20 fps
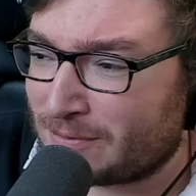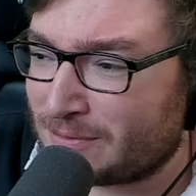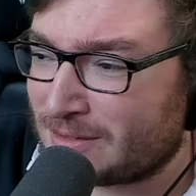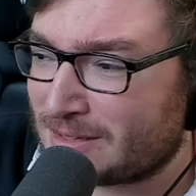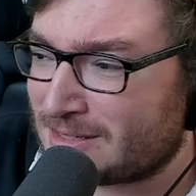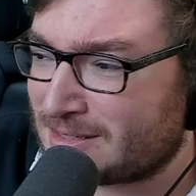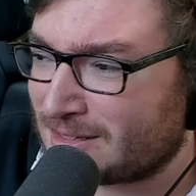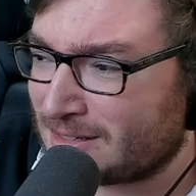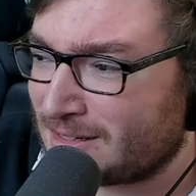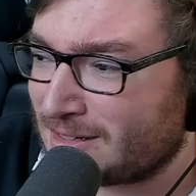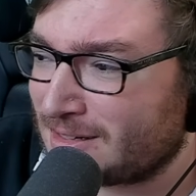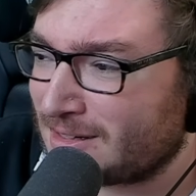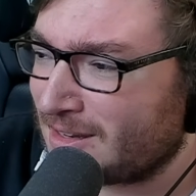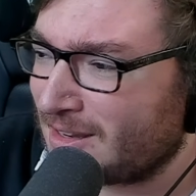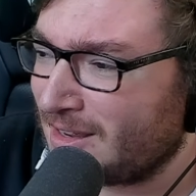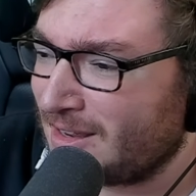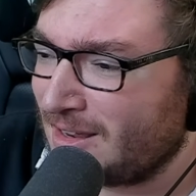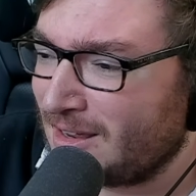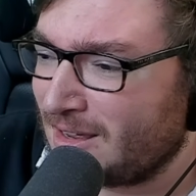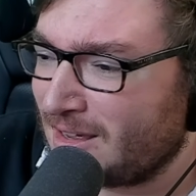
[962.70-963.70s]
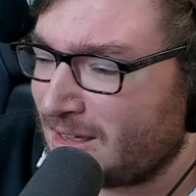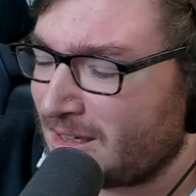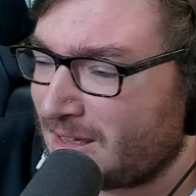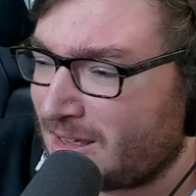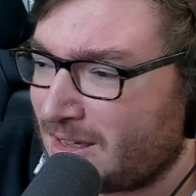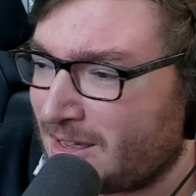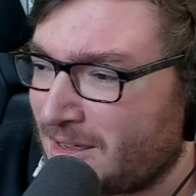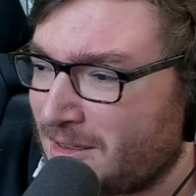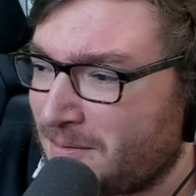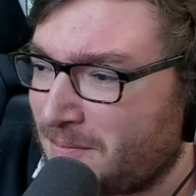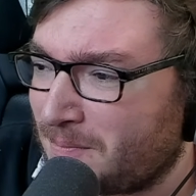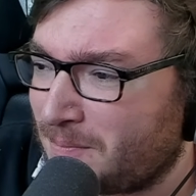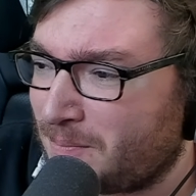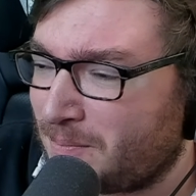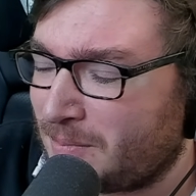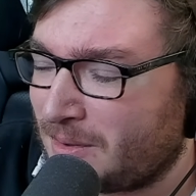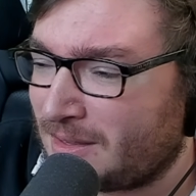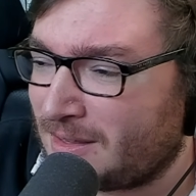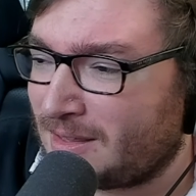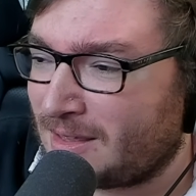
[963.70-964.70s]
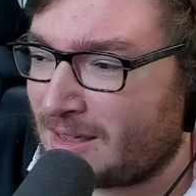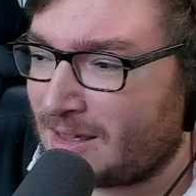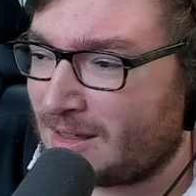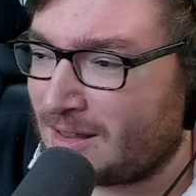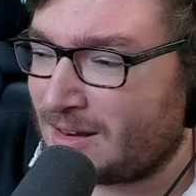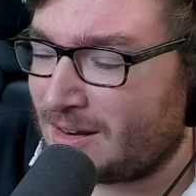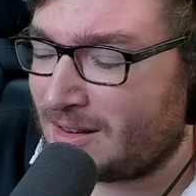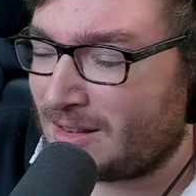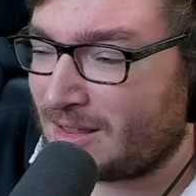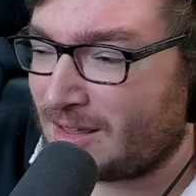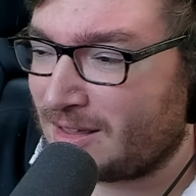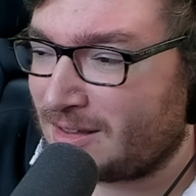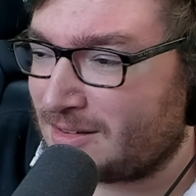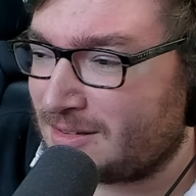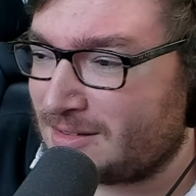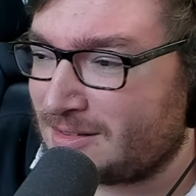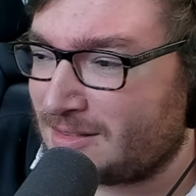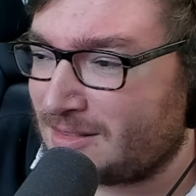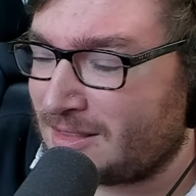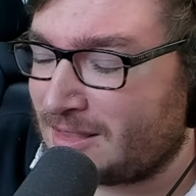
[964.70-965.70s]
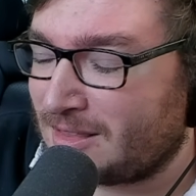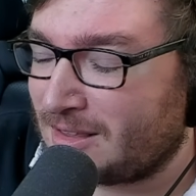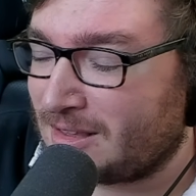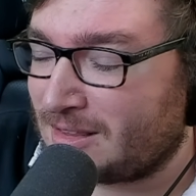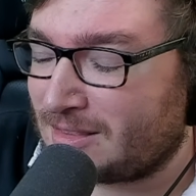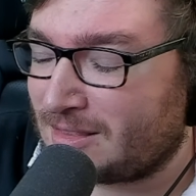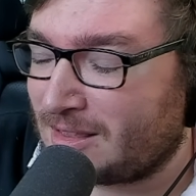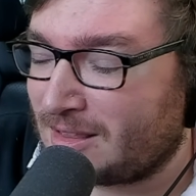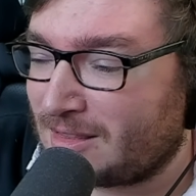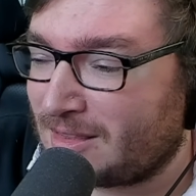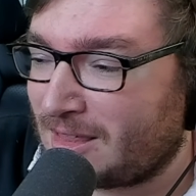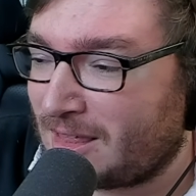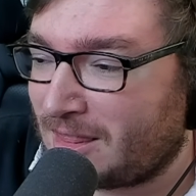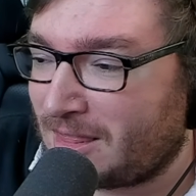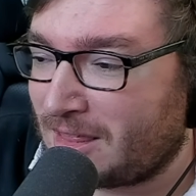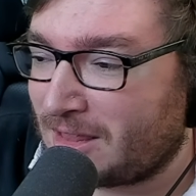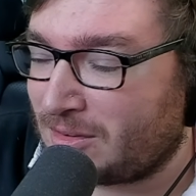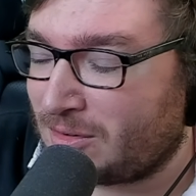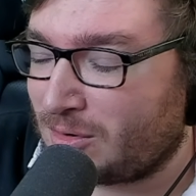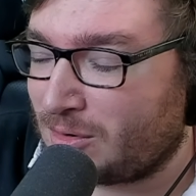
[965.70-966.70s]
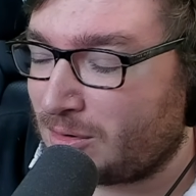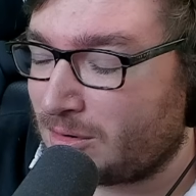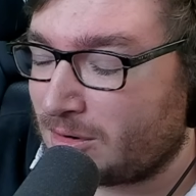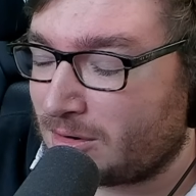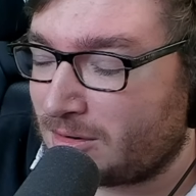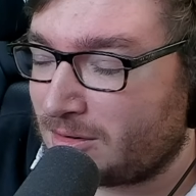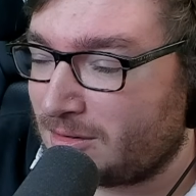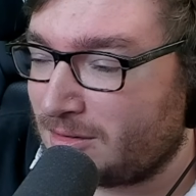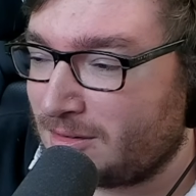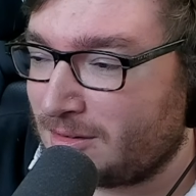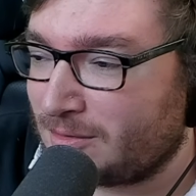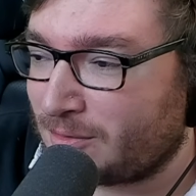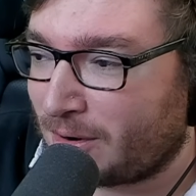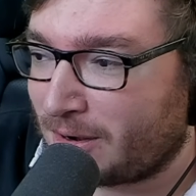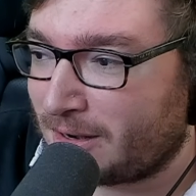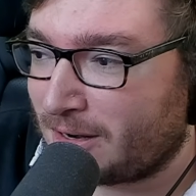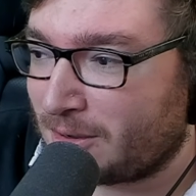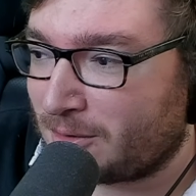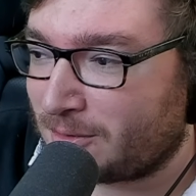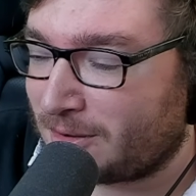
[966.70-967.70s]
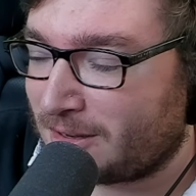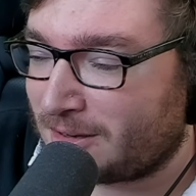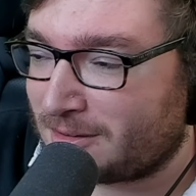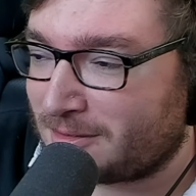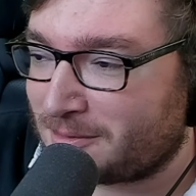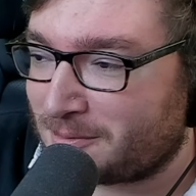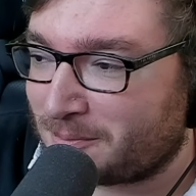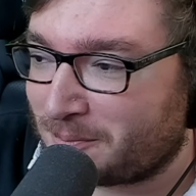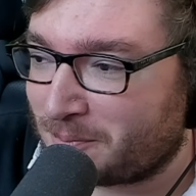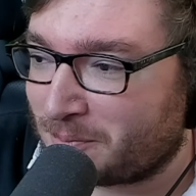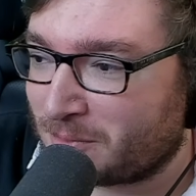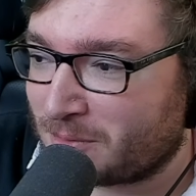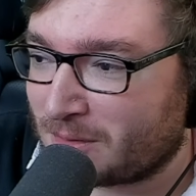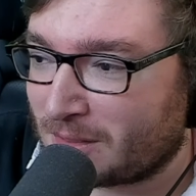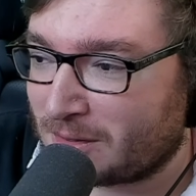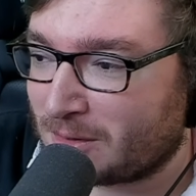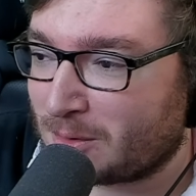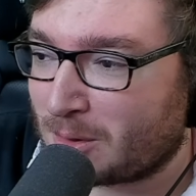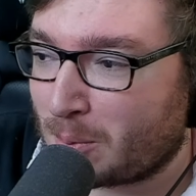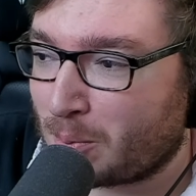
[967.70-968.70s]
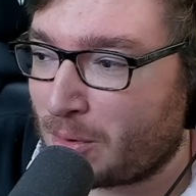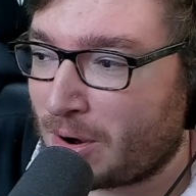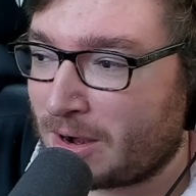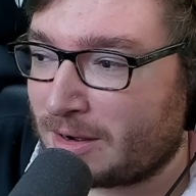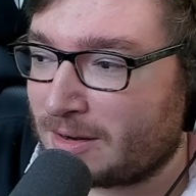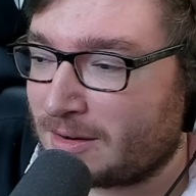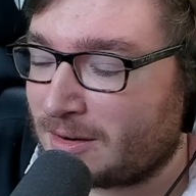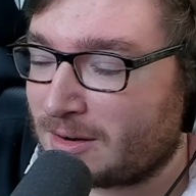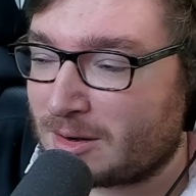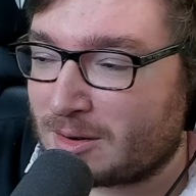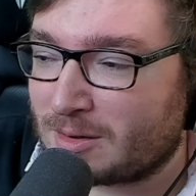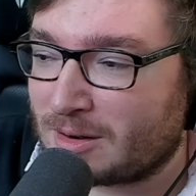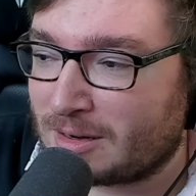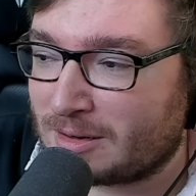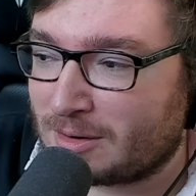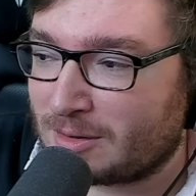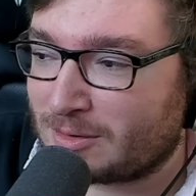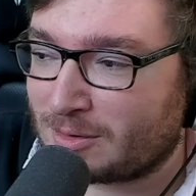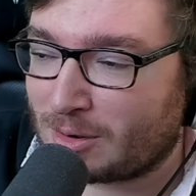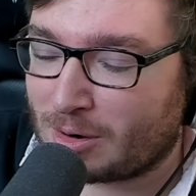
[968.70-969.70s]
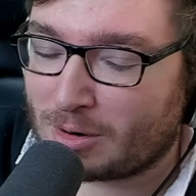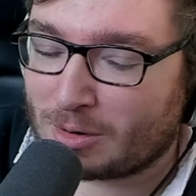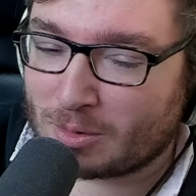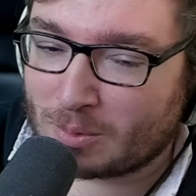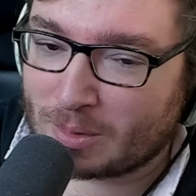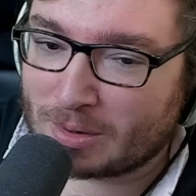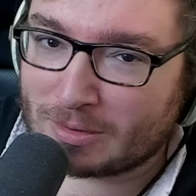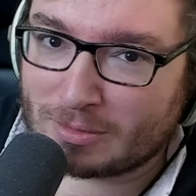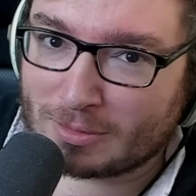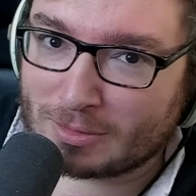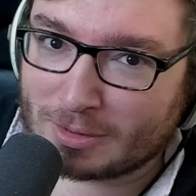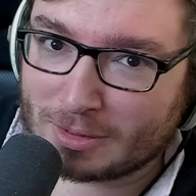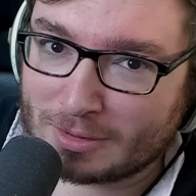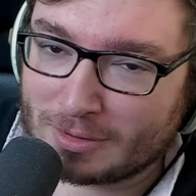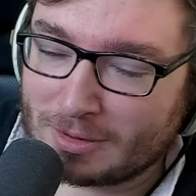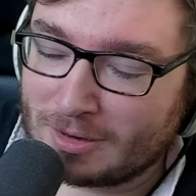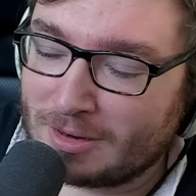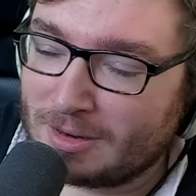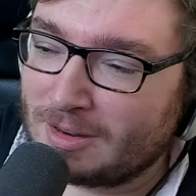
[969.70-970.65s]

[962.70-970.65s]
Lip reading: to see. But yeah, like they're too good right now. In the Brand and the Zyra are way too good.